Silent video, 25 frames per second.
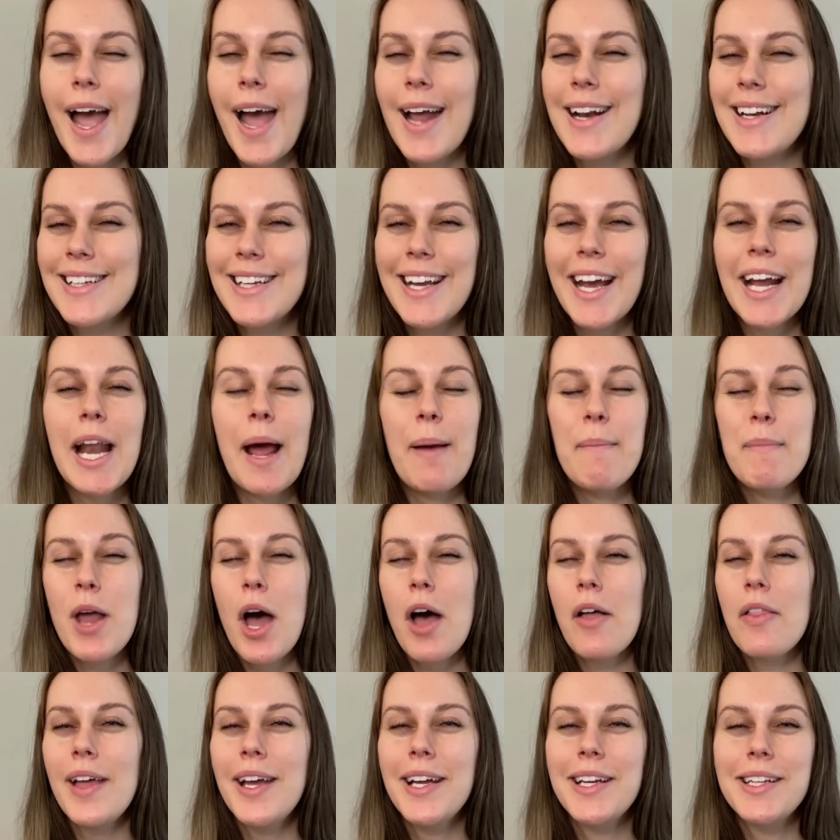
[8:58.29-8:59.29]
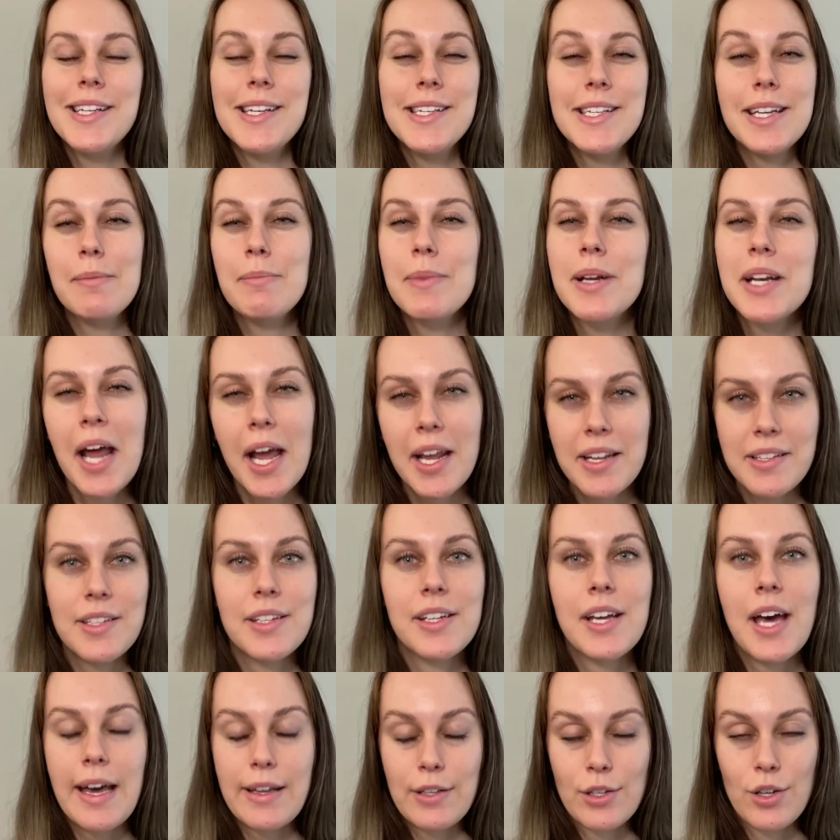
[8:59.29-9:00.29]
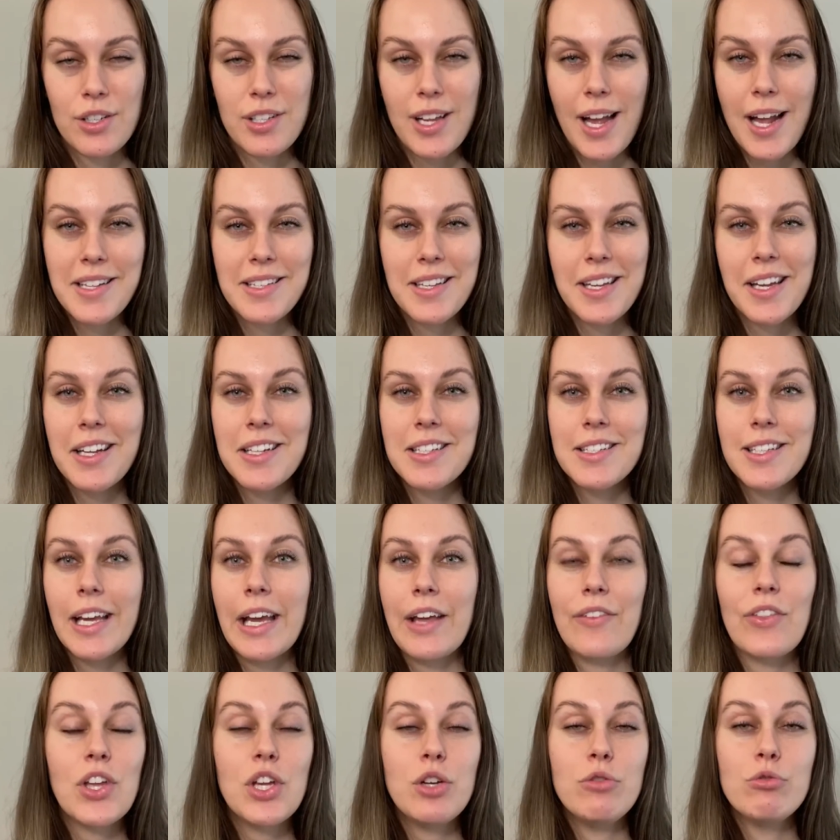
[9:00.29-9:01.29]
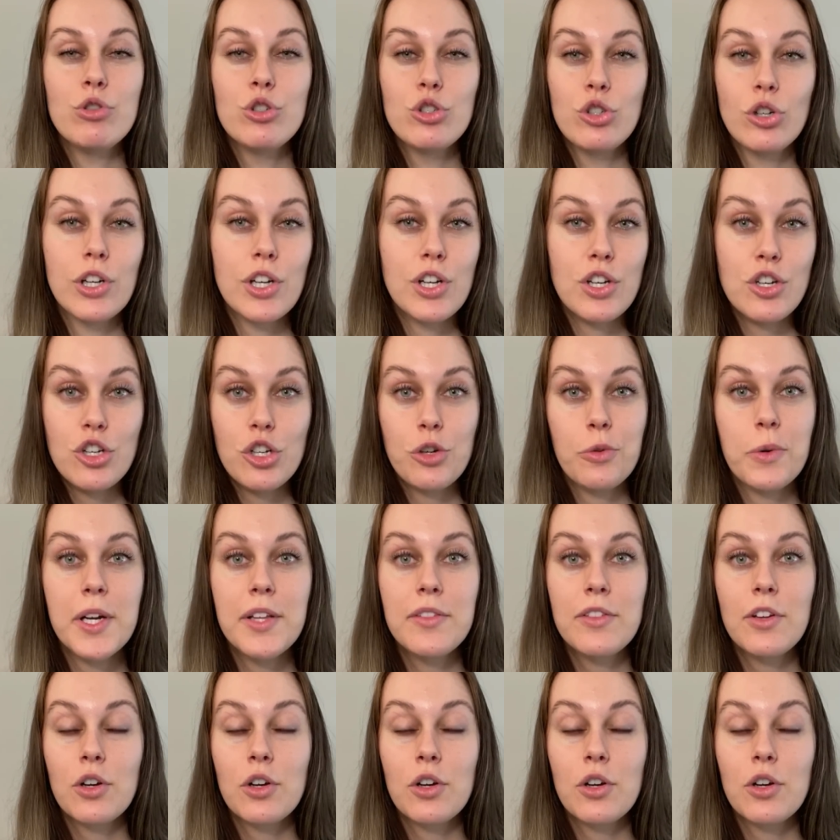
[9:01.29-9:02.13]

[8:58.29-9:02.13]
And again, I'm not like demonizing exercising and saying that you shouldn't do it.